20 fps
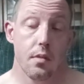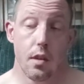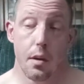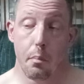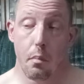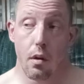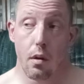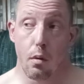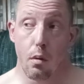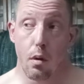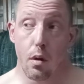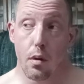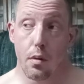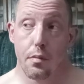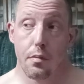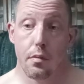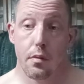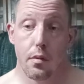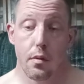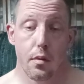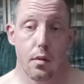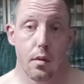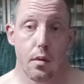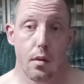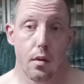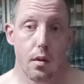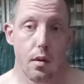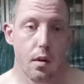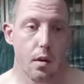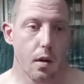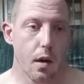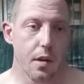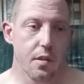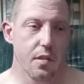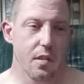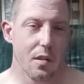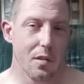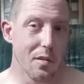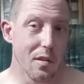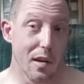amount. I
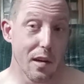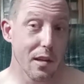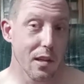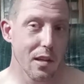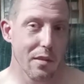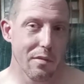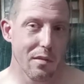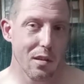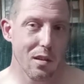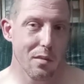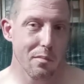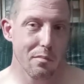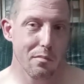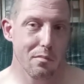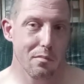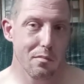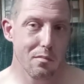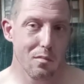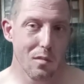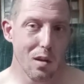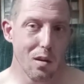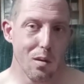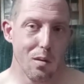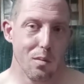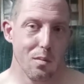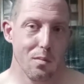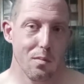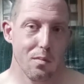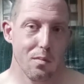said, did I give up? No.